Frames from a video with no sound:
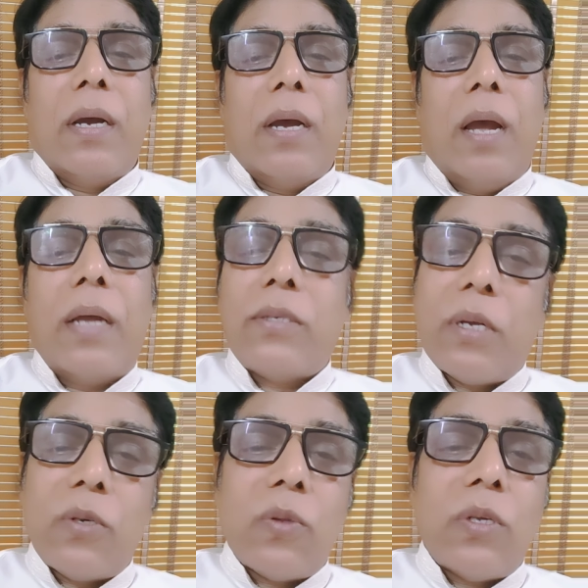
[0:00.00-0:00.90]

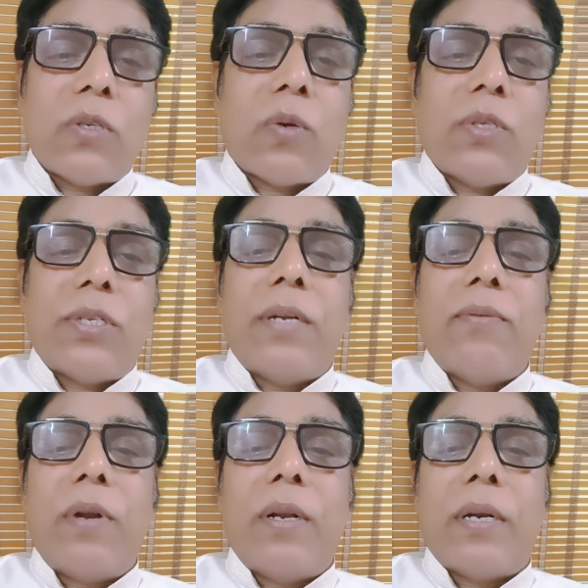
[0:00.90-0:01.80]
Answer to this question
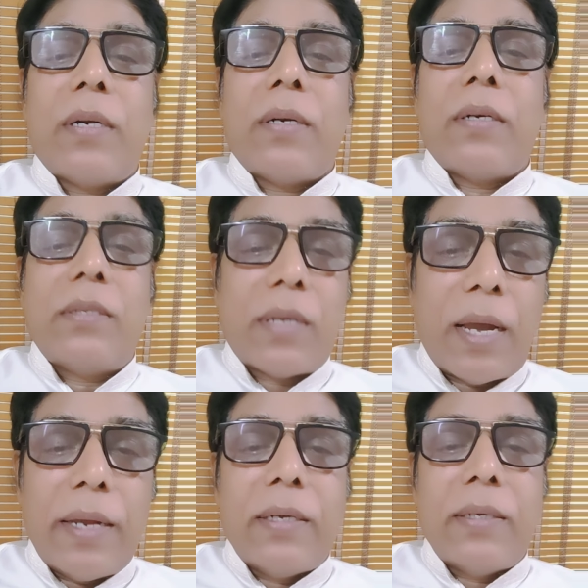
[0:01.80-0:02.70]
will
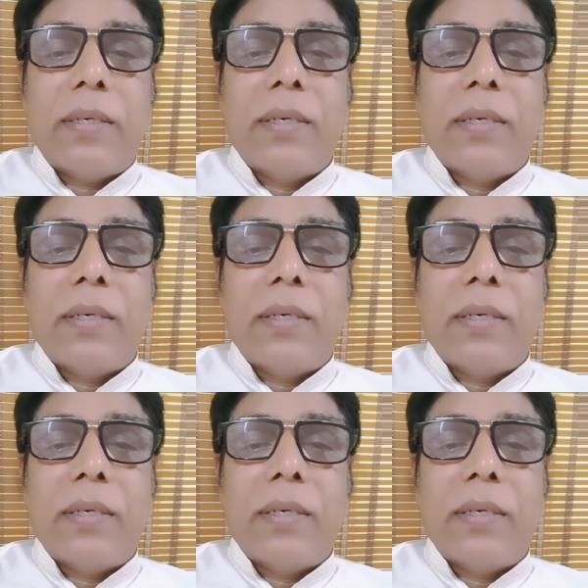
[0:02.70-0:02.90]
decide